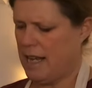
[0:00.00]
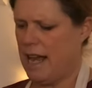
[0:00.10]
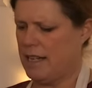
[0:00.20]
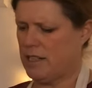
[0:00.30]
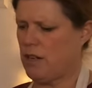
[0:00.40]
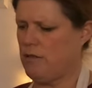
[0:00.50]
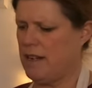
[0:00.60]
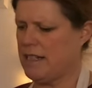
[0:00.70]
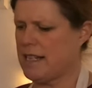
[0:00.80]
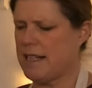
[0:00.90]
Yeah, so
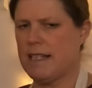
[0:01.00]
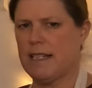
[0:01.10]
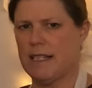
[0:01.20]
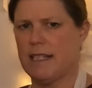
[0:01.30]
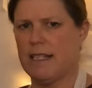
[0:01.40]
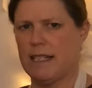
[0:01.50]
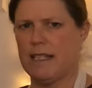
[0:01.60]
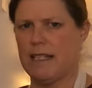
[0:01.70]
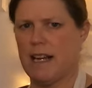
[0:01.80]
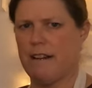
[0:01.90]
let's get this in
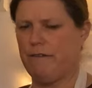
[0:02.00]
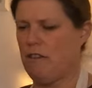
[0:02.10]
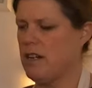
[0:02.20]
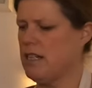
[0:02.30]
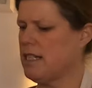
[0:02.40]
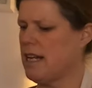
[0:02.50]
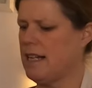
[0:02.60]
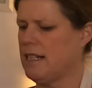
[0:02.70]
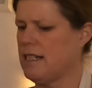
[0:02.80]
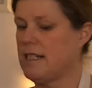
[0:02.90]
the air fryers
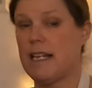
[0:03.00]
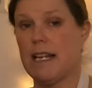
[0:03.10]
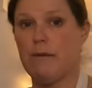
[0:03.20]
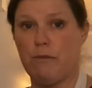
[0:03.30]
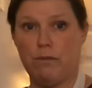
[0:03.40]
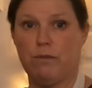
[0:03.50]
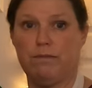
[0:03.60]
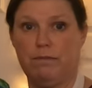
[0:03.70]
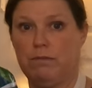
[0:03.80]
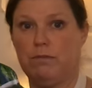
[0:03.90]
and see
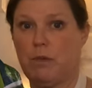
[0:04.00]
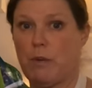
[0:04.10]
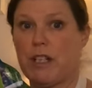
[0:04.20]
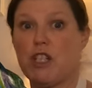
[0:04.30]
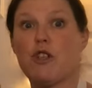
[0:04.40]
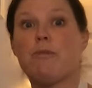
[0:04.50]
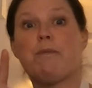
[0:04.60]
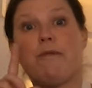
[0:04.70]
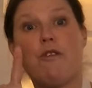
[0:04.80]
what we're going to do.